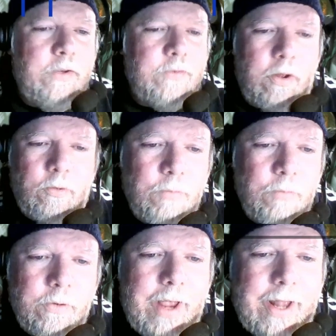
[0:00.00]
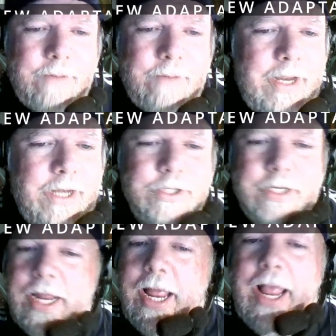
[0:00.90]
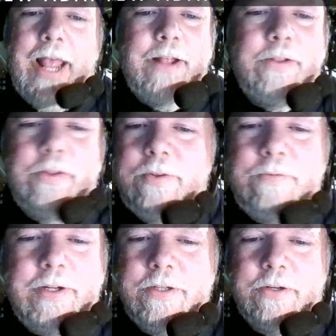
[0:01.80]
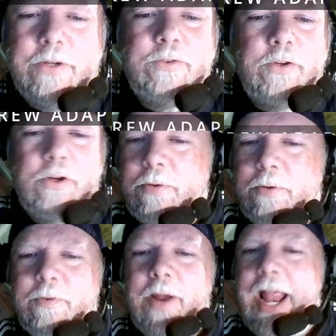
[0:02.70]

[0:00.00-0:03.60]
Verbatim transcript: homebrew adaptation, this adventure is suitable for